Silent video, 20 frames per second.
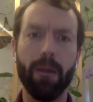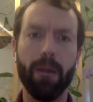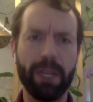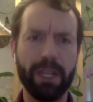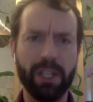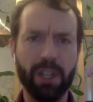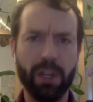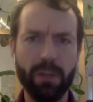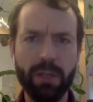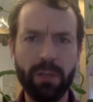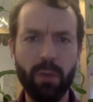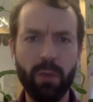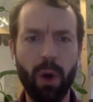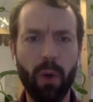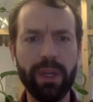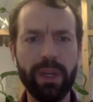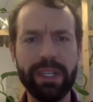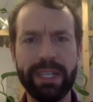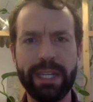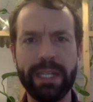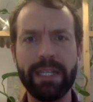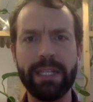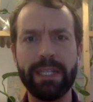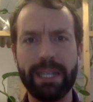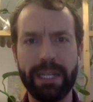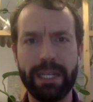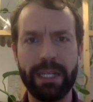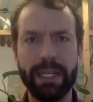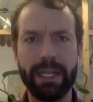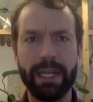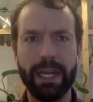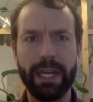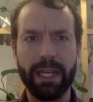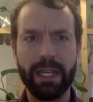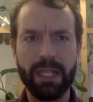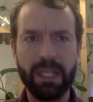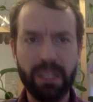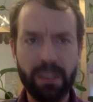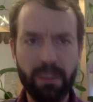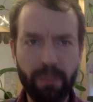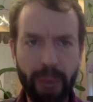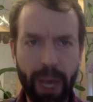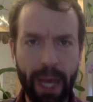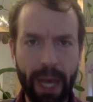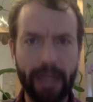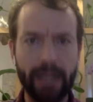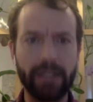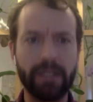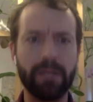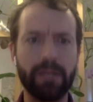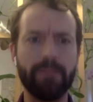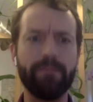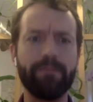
In terms of what we did and didn't expect,